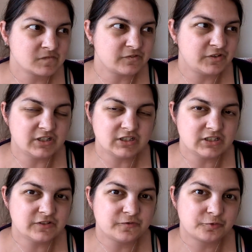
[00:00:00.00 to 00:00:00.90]
I think it
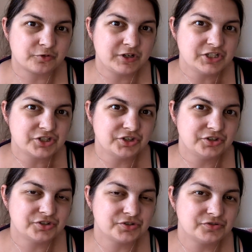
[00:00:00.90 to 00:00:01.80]
did three
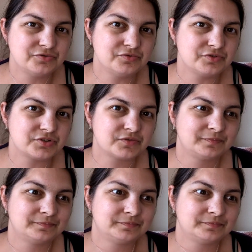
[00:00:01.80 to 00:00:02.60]
turtles.